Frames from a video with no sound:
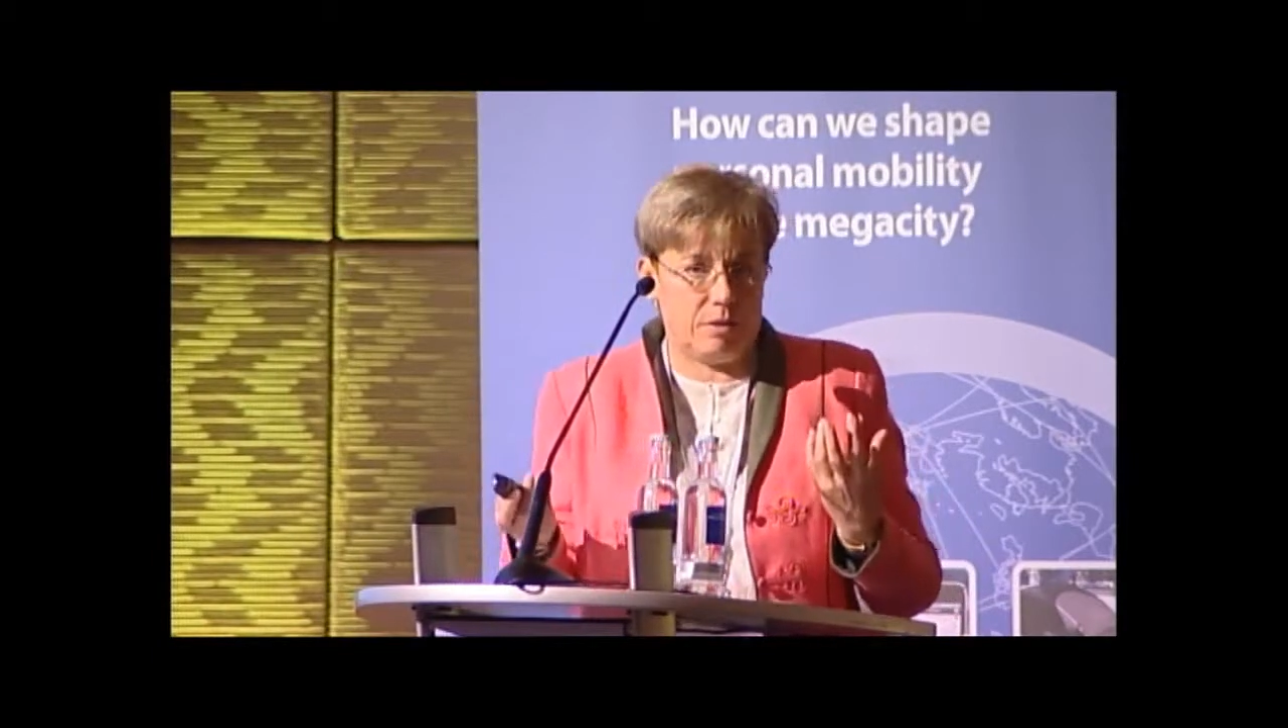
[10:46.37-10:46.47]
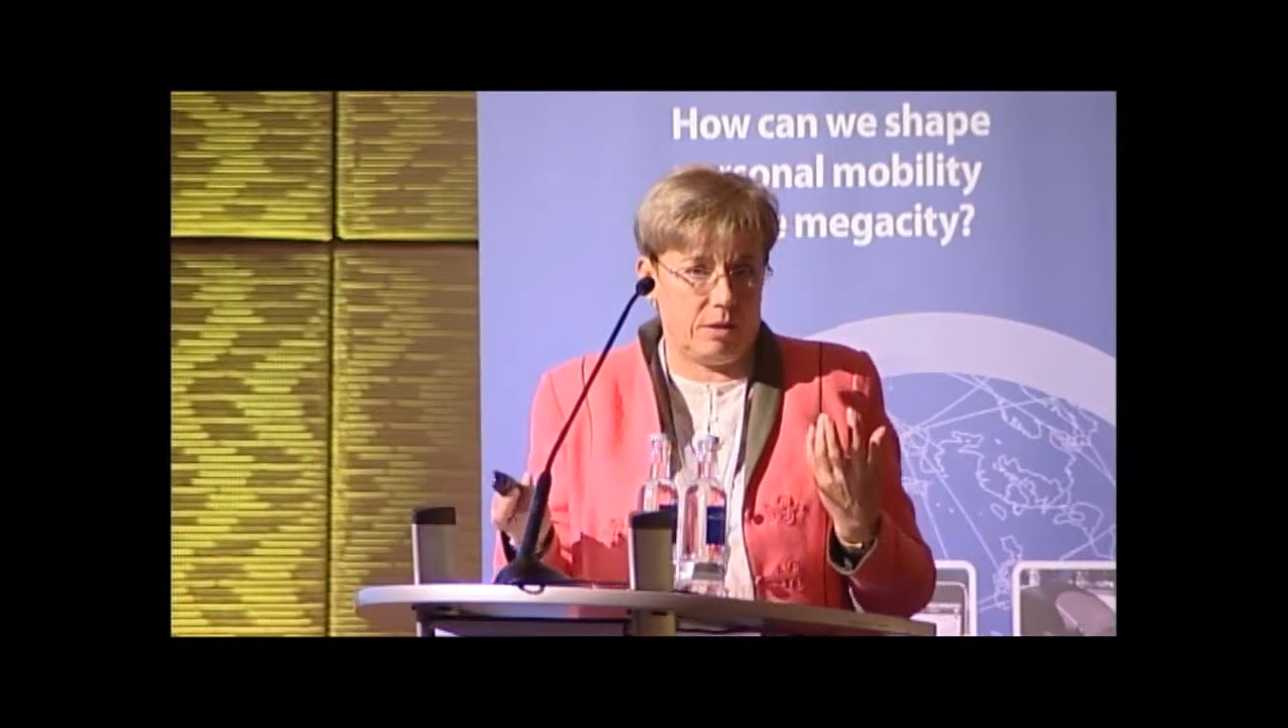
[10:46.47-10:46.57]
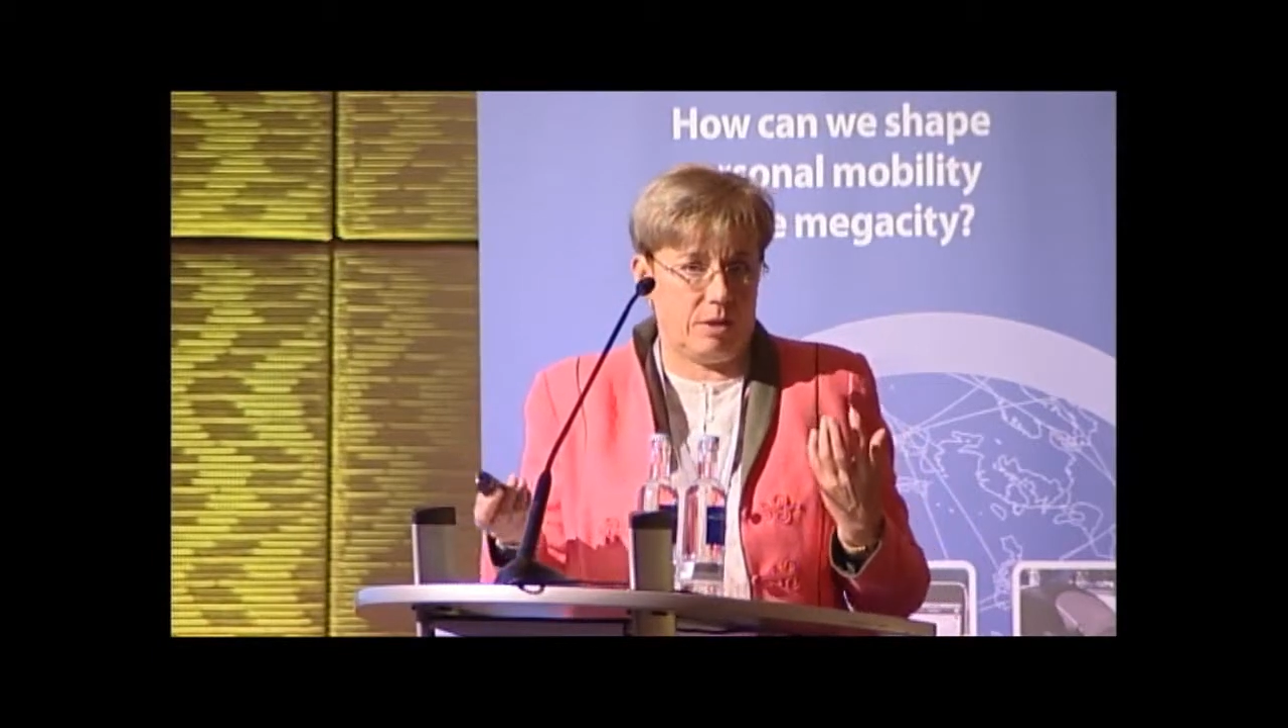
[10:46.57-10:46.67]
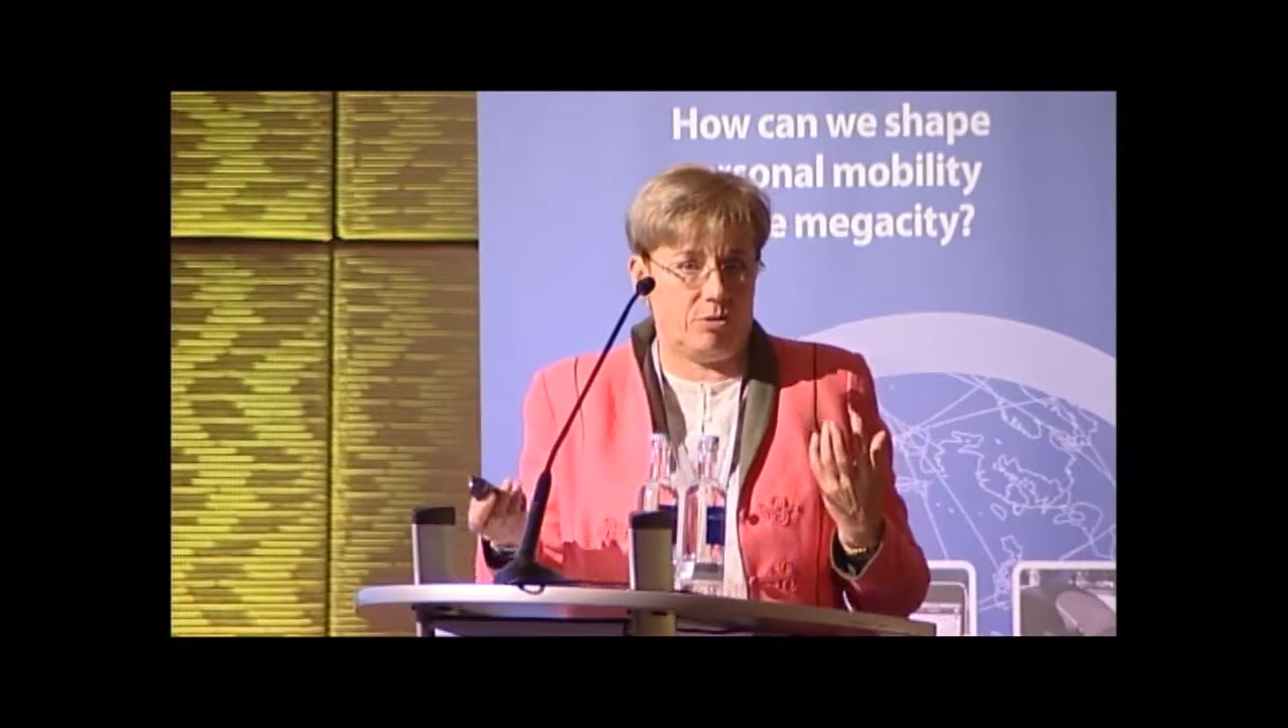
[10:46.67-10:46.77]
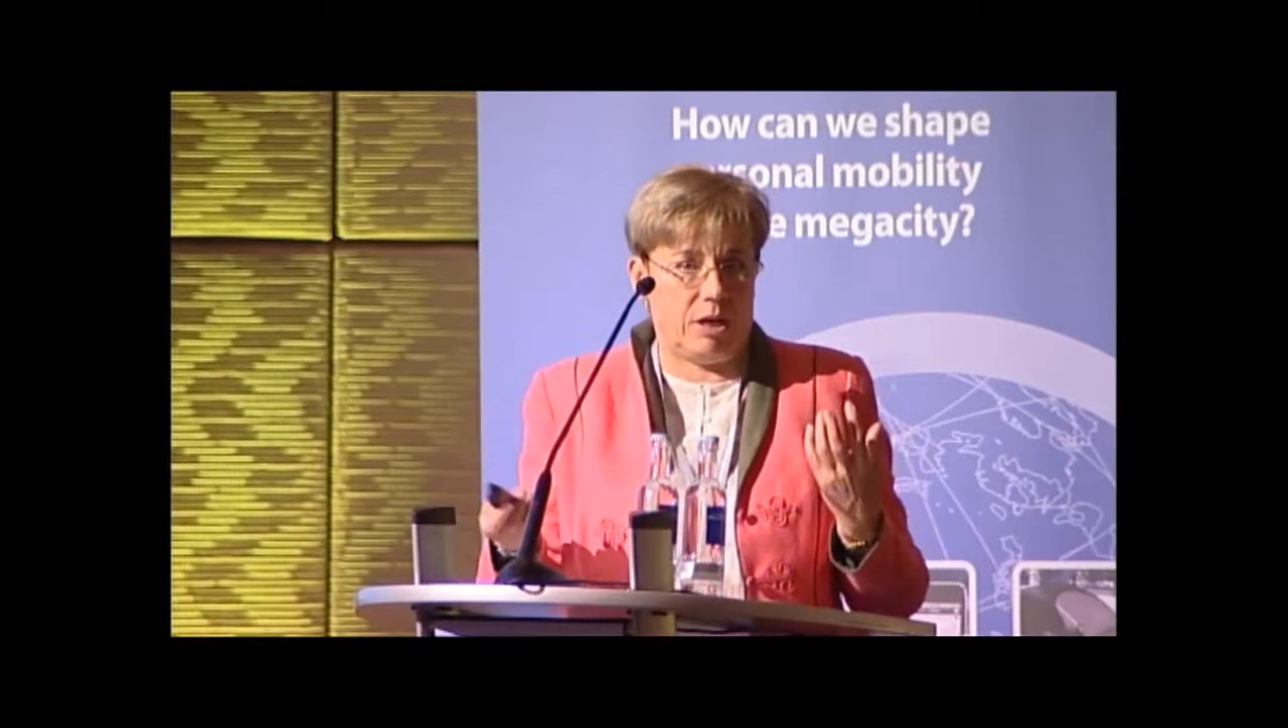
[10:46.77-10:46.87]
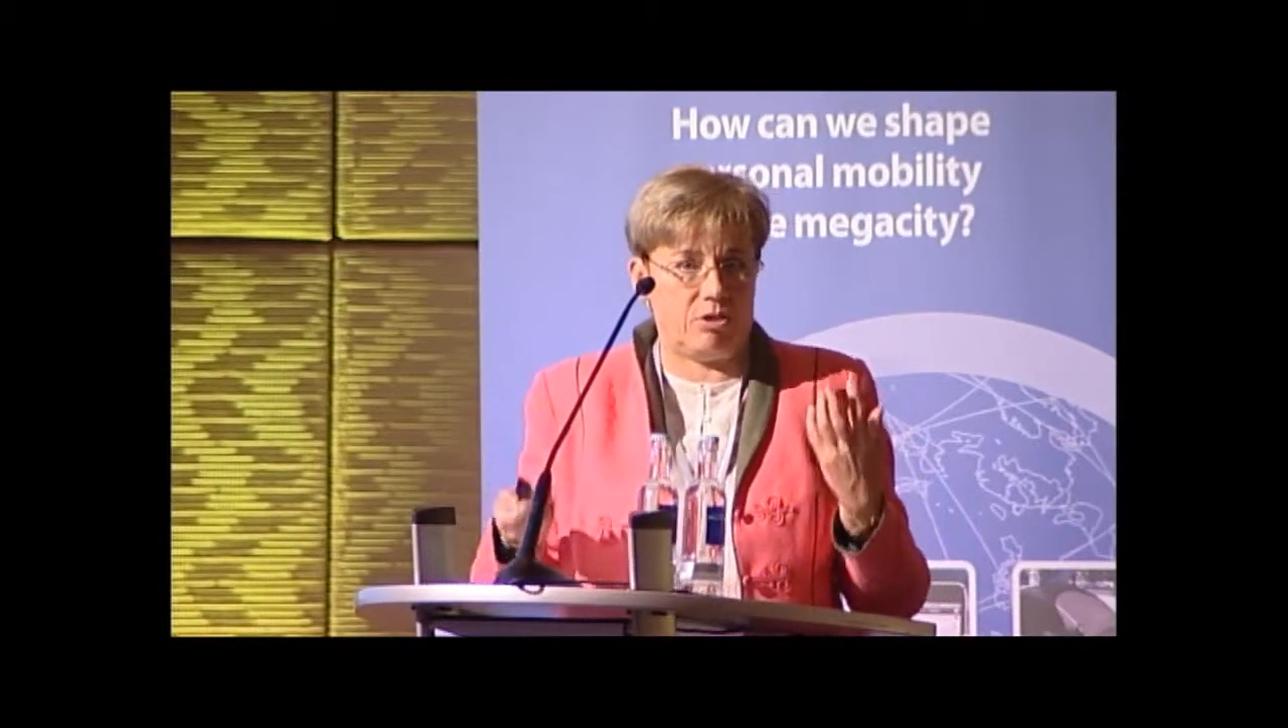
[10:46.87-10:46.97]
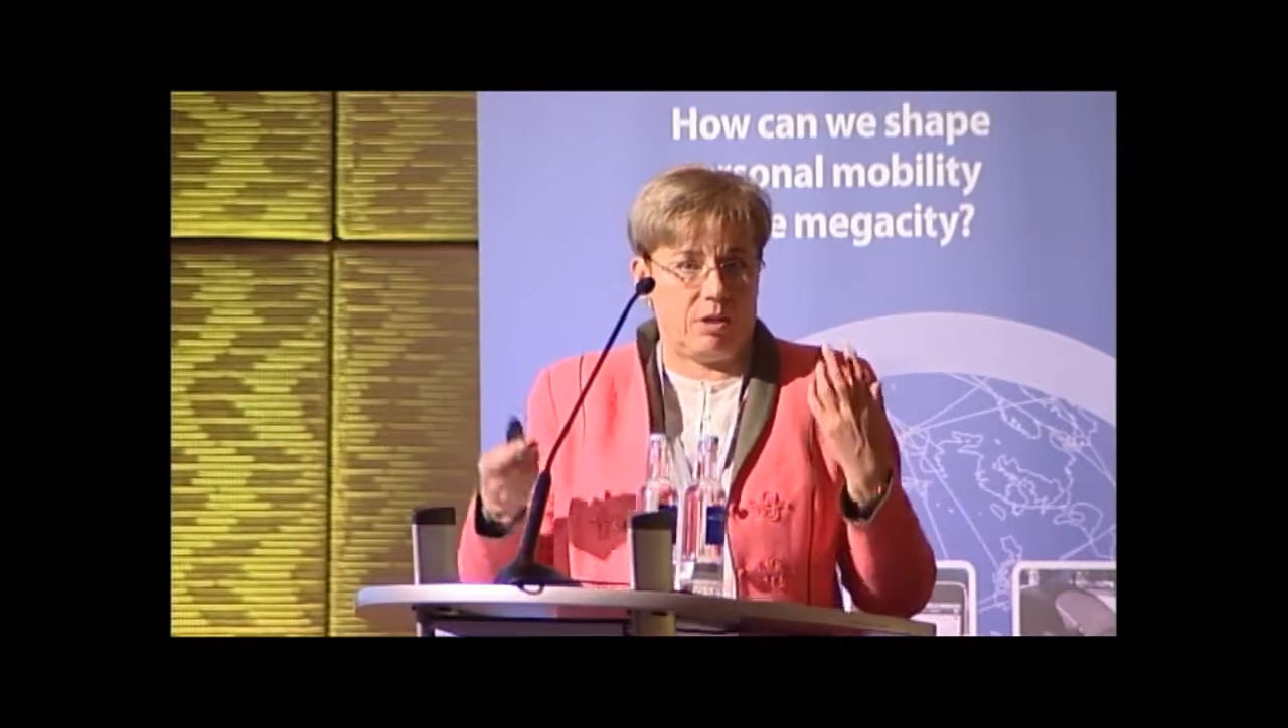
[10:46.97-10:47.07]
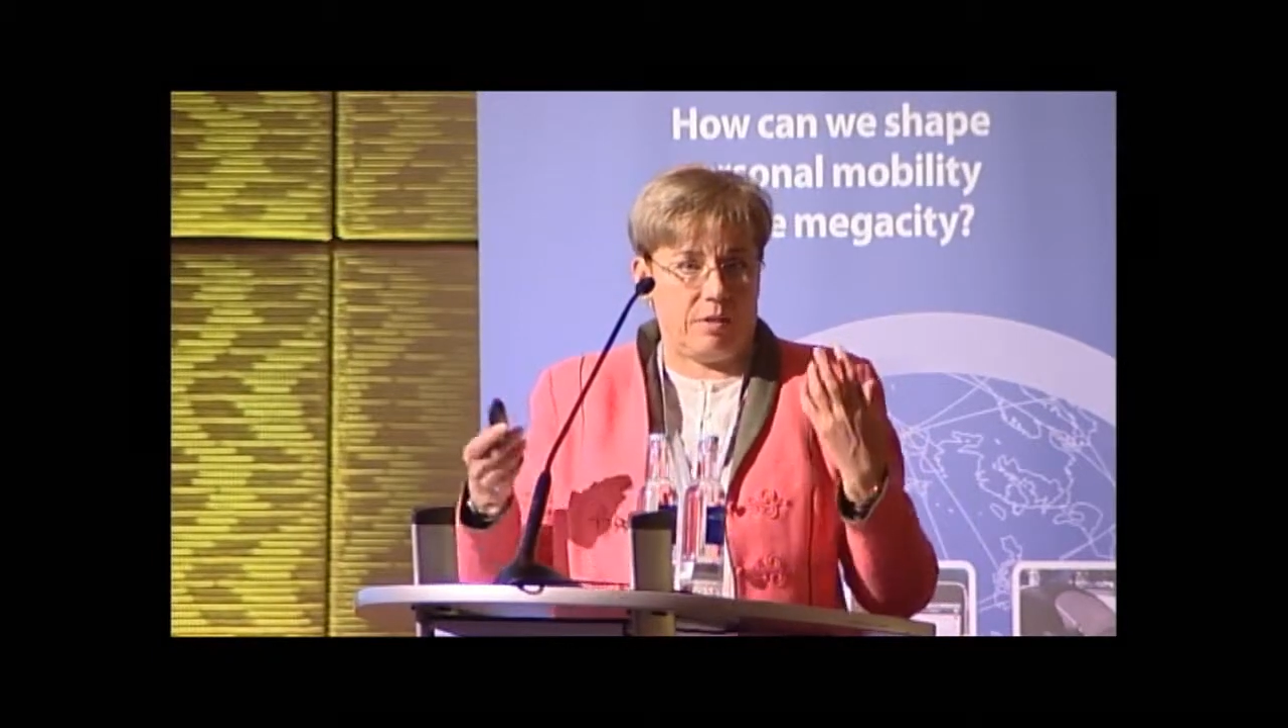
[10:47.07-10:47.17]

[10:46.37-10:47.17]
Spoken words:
the situation in